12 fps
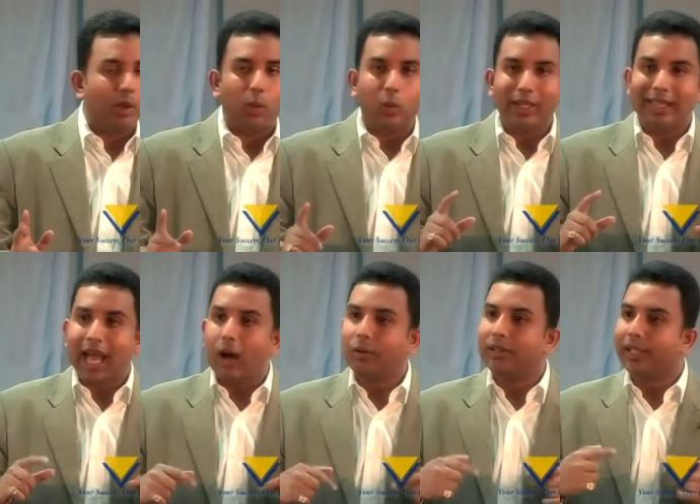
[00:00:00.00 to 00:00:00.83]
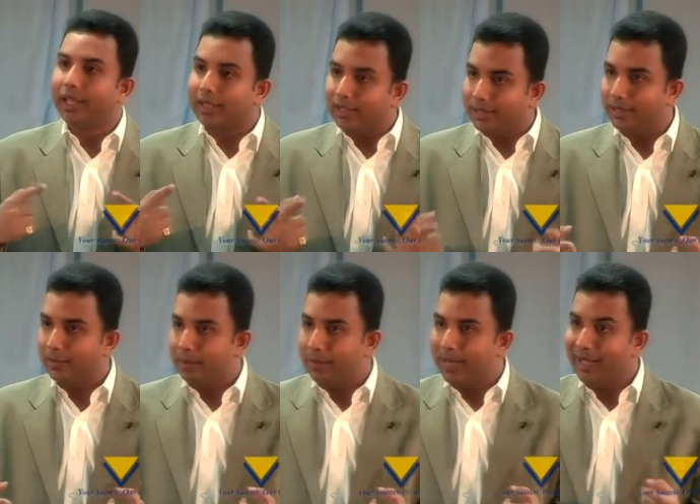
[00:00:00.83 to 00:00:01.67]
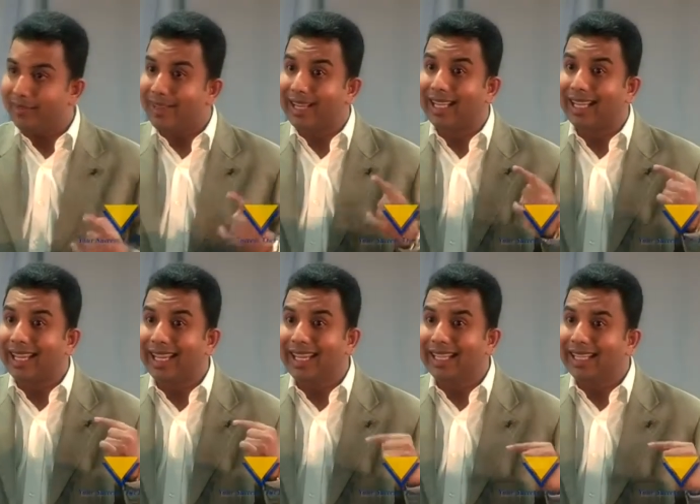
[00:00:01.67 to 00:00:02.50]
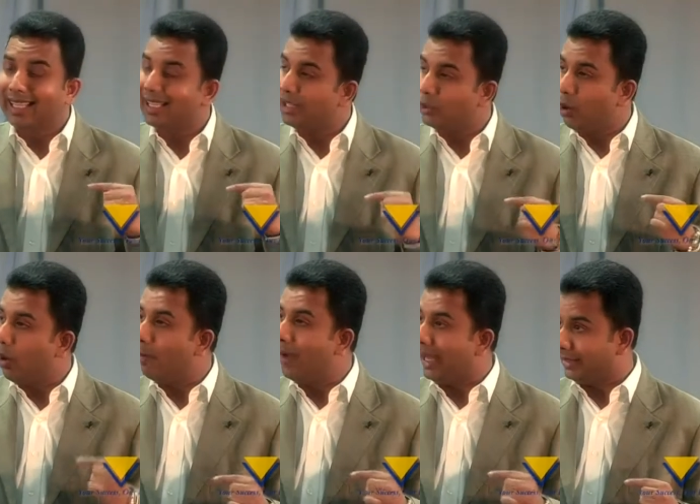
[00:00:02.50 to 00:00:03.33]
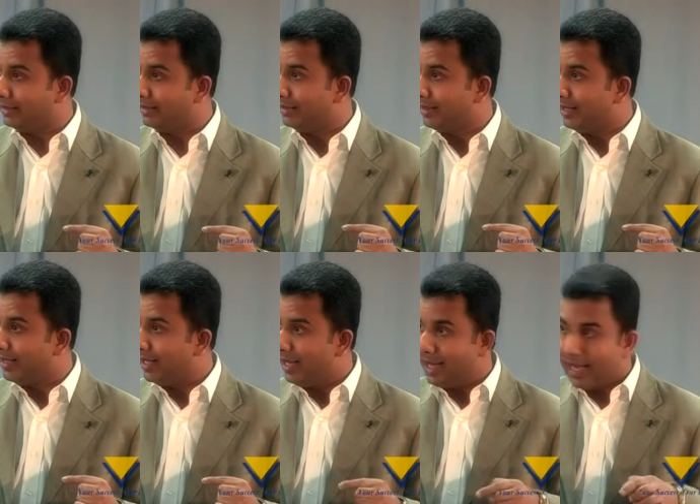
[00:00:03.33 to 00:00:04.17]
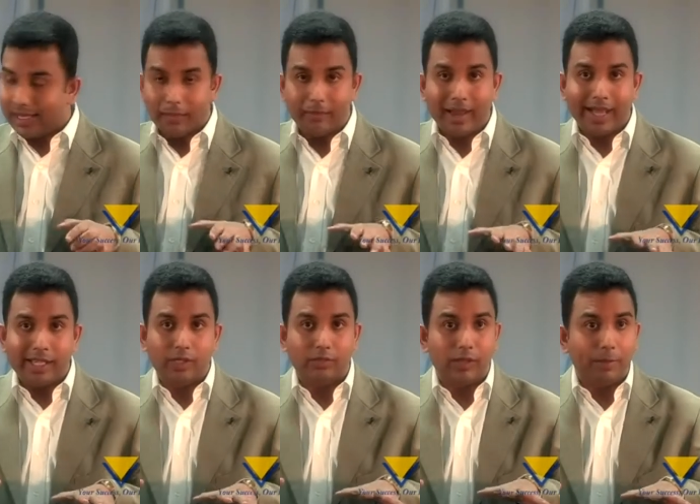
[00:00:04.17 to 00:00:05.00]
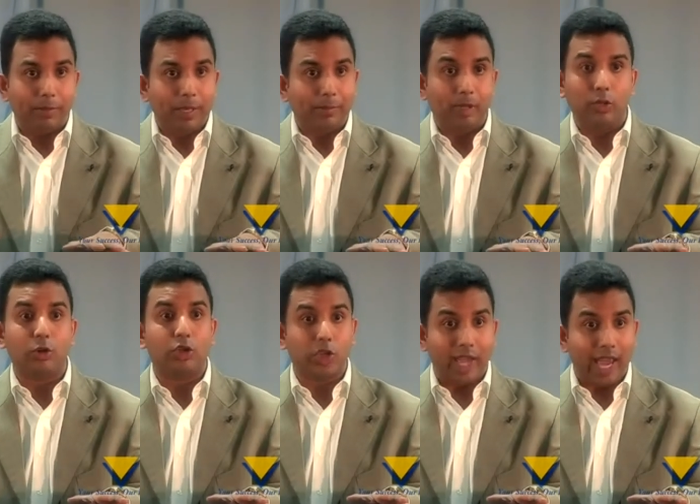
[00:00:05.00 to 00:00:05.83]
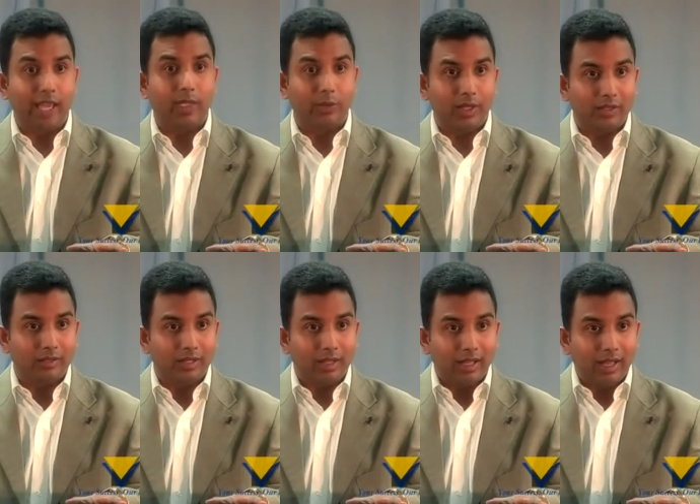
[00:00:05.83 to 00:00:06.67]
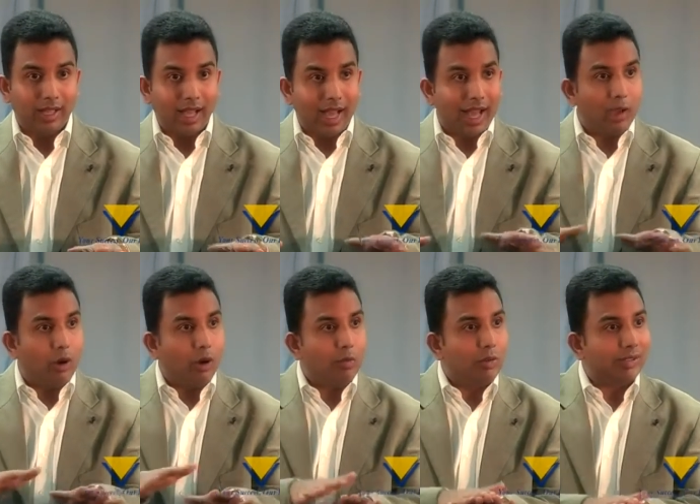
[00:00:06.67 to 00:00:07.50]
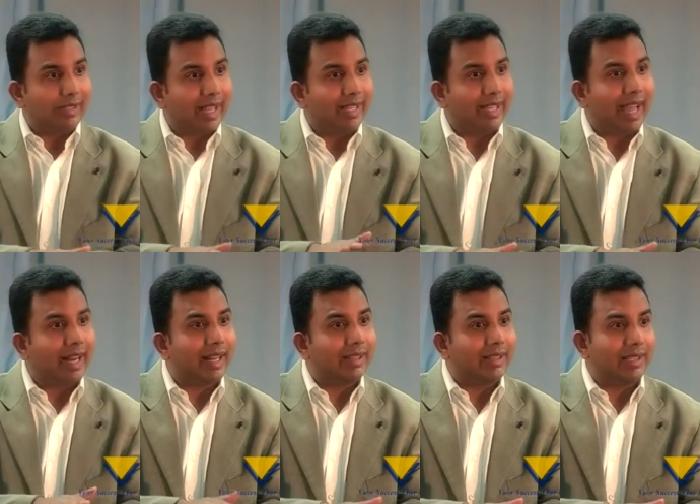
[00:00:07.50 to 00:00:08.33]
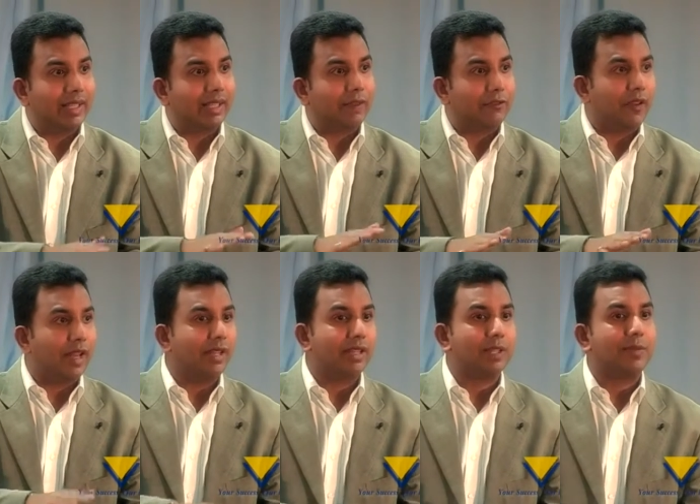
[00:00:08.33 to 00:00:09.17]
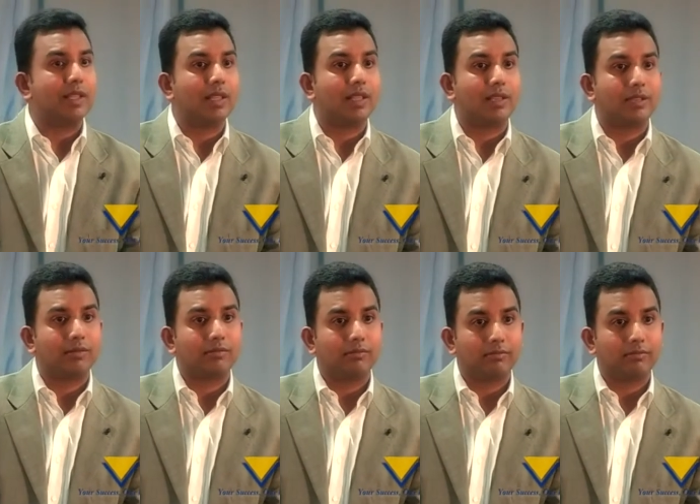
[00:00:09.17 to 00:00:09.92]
without it being very clear in your mind and the minds of the people you share it with, I almost can guarantee that they fail in this business.